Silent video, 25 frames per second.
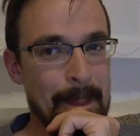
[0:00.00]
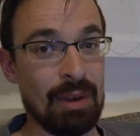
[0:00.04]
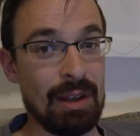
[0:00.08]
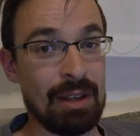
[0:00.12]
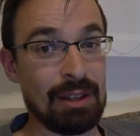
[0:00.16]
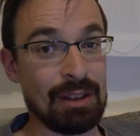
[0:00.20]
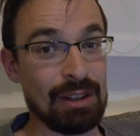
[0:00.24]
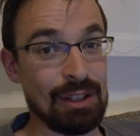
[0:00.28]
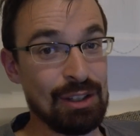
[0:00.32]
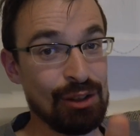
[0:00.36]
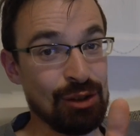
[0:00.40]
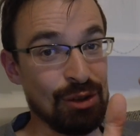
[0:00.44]

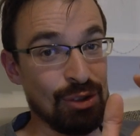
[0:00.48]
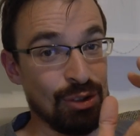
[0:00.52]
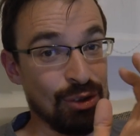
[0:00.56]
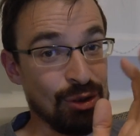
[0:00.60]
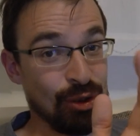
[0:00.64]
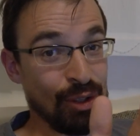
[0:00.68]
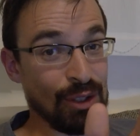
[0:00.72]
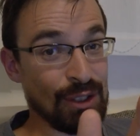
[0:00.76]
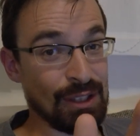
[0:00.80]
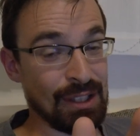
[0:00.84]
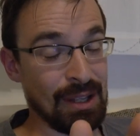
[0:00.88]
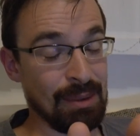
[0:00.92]
At least you
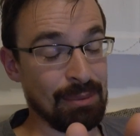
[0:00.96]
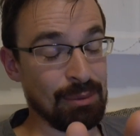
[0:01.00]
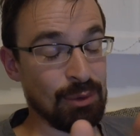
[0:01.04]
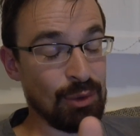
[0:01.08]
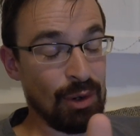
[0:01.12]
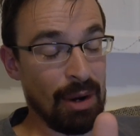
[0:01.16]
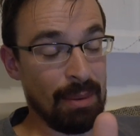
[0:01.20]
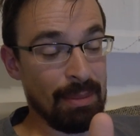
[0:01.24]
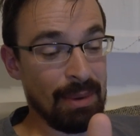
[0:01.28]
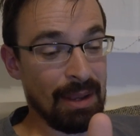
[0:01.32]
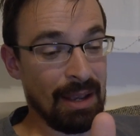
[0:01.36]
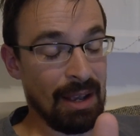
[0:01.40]
saw some
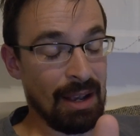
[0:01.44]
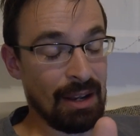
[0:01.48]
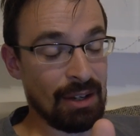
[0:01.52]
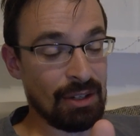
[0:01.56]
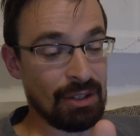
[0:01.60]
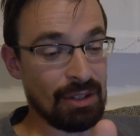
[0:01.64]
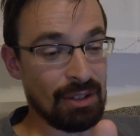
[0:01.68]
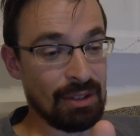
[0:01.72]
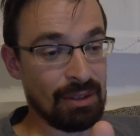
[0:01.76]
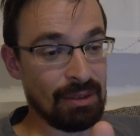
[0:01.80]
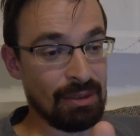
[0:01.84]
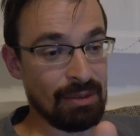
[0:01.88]
drumming
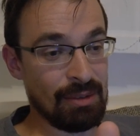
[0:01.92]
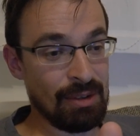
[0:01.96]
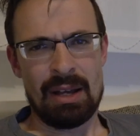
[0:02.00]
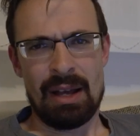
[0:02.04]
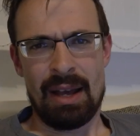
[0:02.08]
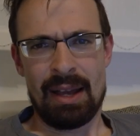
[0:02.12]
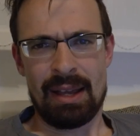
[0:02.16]
action.